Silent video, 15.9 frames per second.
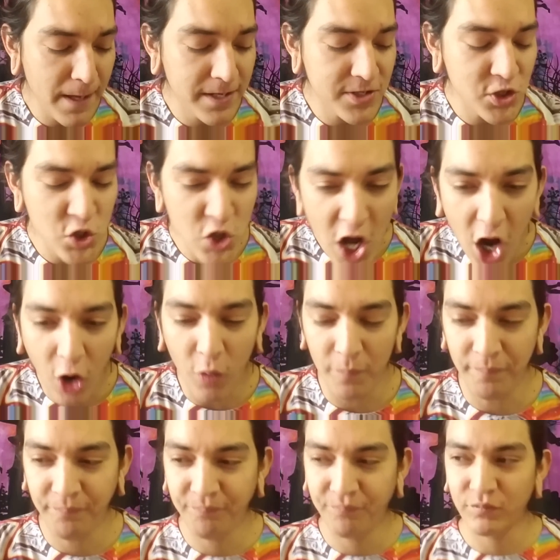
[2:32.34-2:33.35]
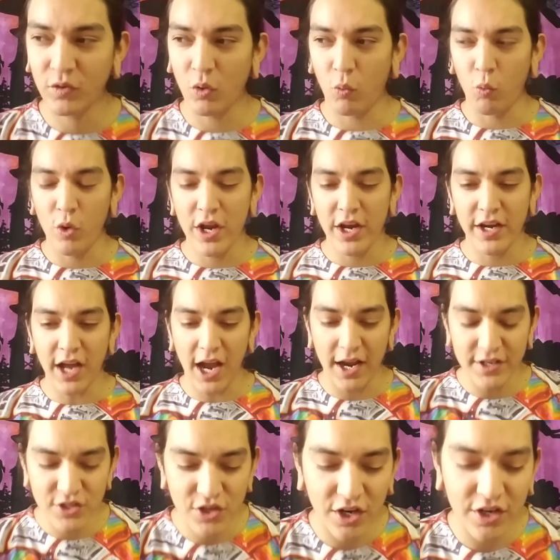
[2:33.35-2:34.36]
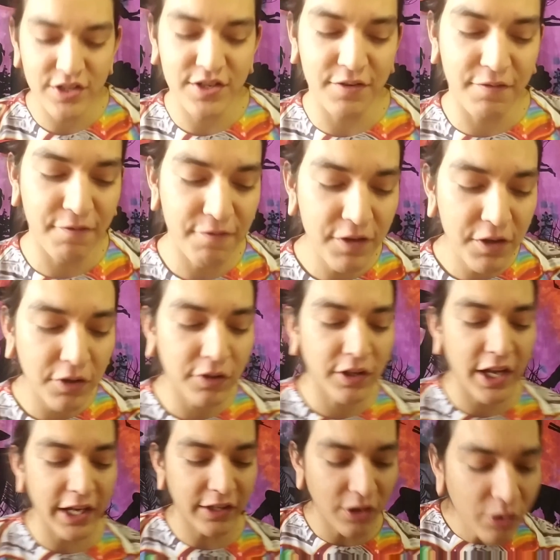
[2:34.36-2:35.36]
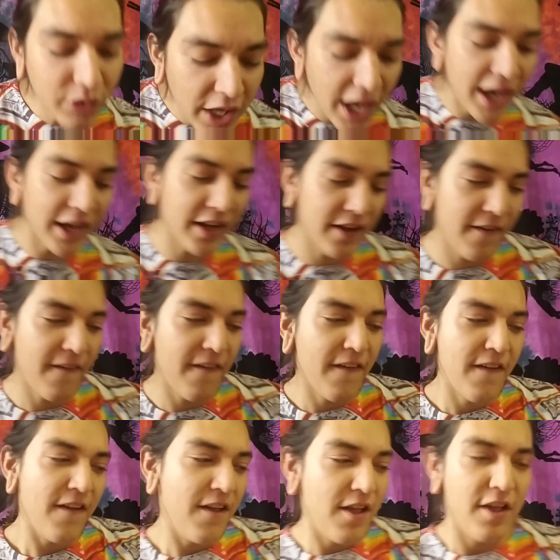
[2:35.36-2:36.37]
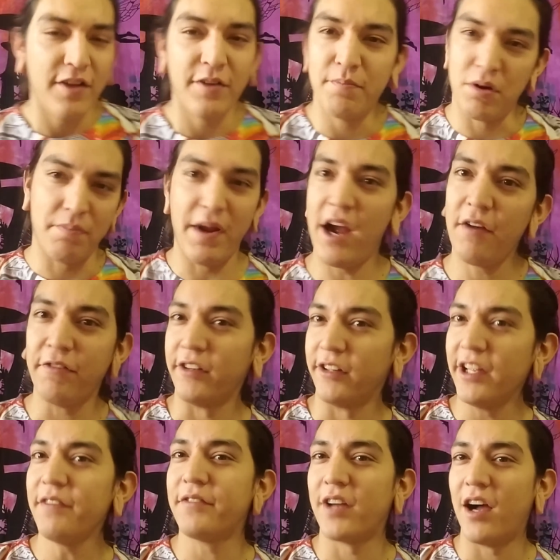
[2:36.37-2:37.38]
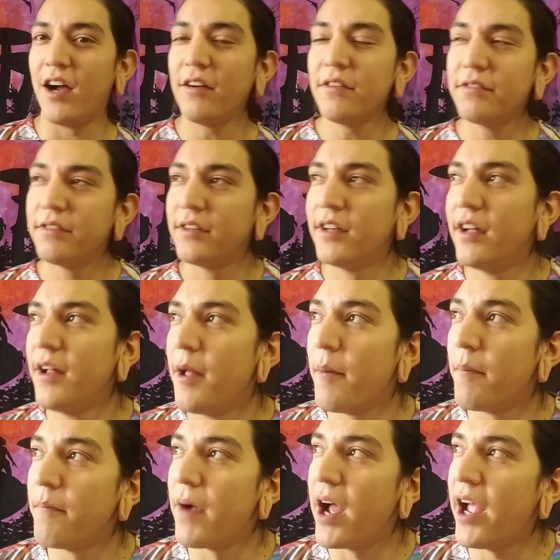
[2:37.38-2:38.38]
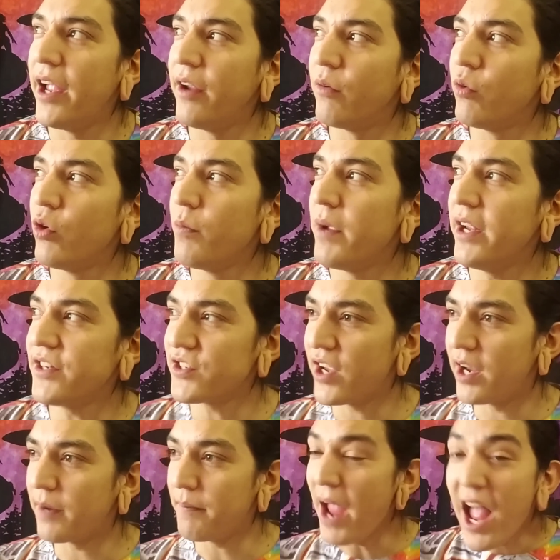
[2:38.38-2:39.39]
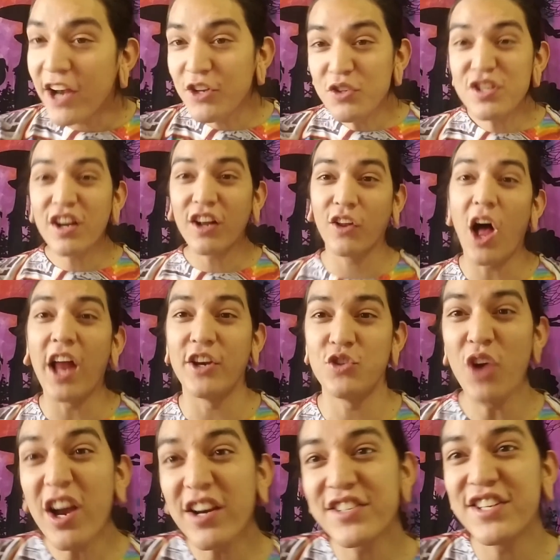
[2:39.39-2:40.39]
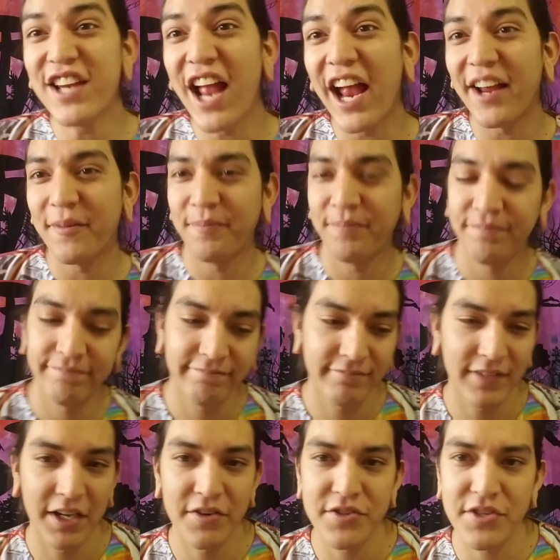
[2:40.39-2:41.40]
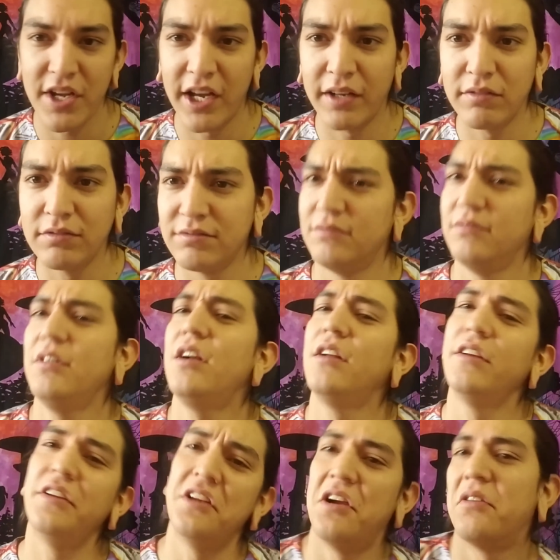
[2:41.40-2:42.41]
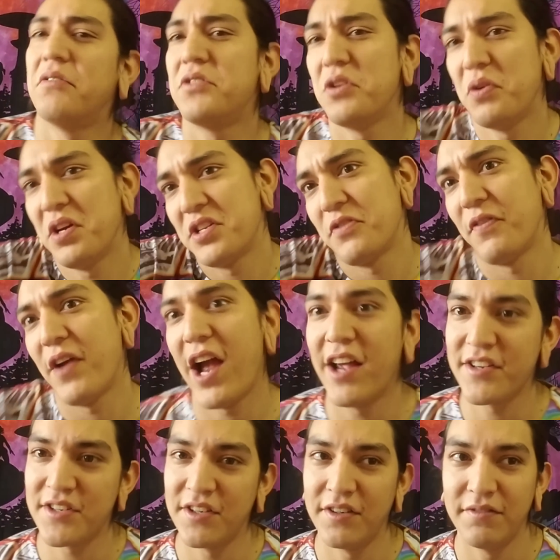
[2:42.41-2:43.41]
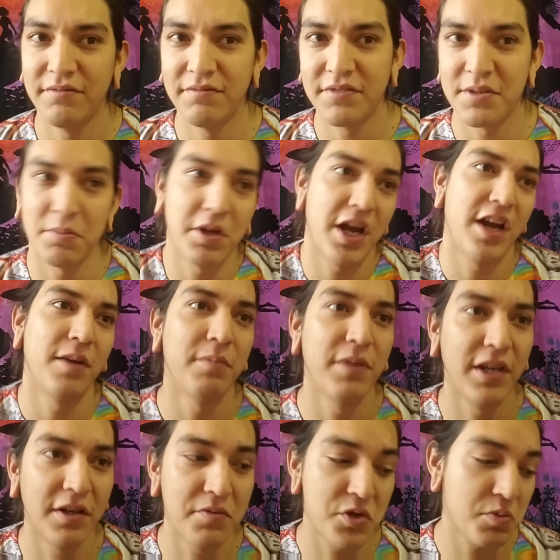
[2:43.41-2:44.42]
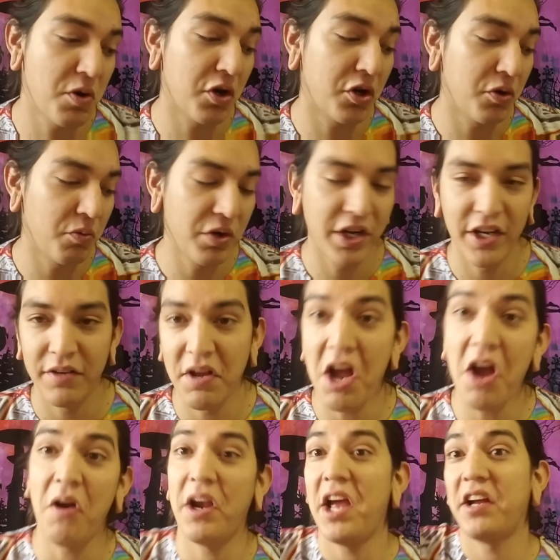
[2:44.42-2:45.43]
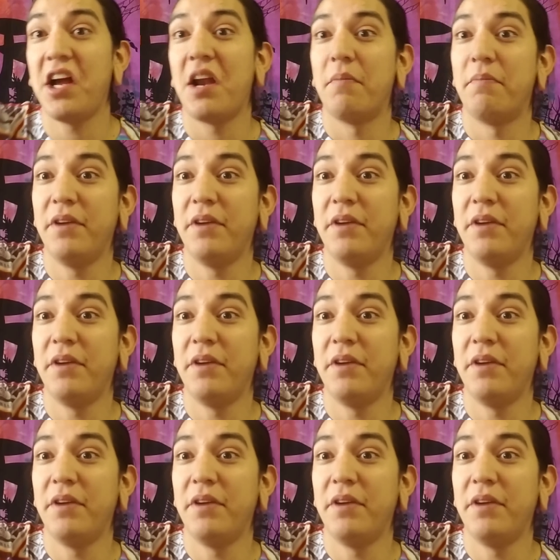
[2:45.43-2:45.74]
So when I start to feel like, okay, prepare for liftoff, my roommate's like, "Man, you took a lot of drugs today." I was like, "Well, you know, two hits of acid, some ketamine, smoking weed. Oh, and I got a